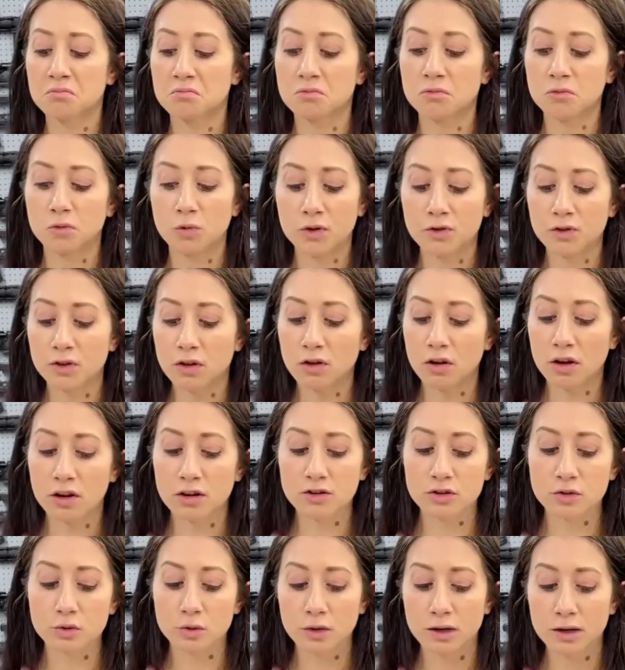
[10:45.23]
with the
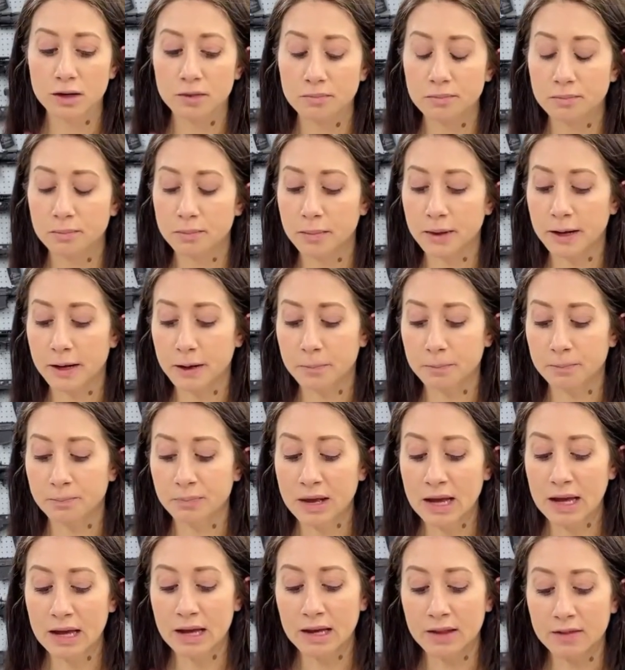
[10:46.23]
larger one.
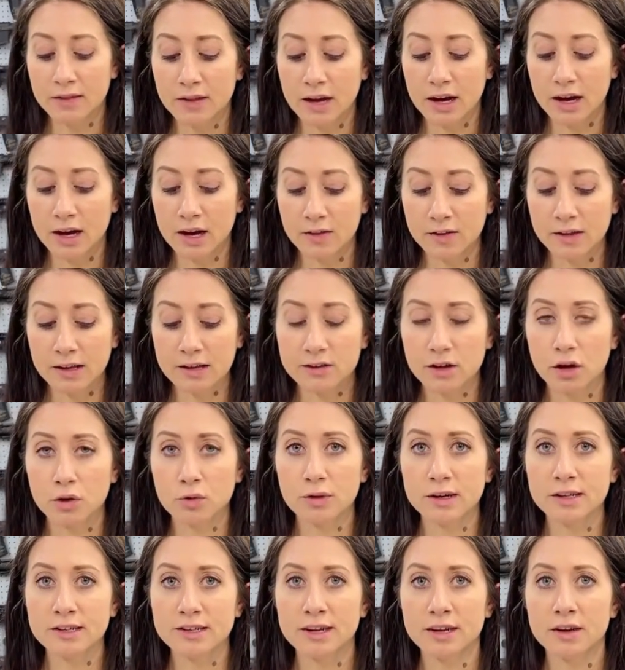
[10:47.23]
But these all
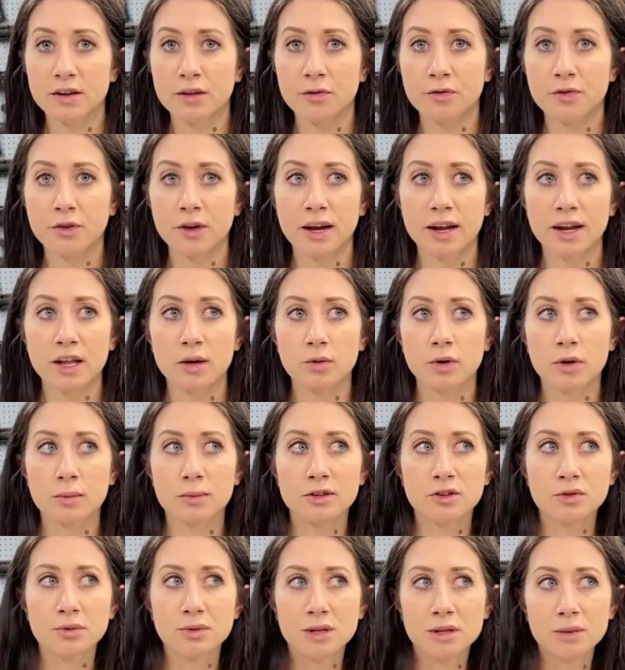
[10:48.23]
retail for anywhere
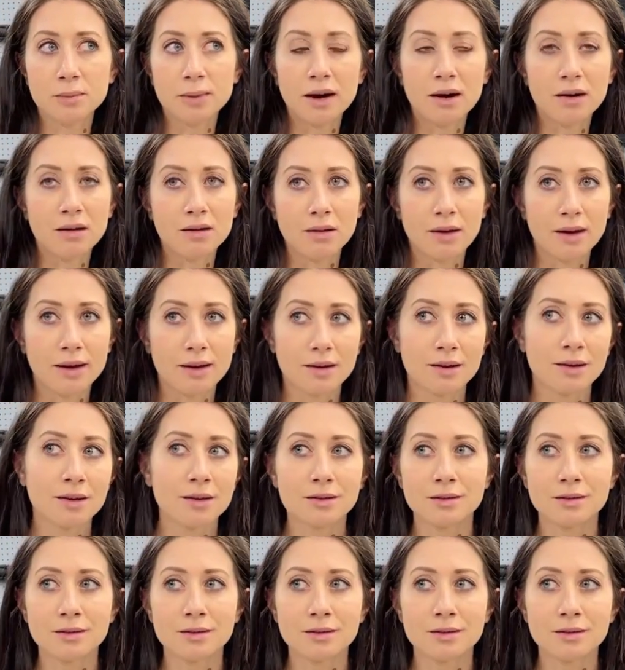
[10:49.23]
between about like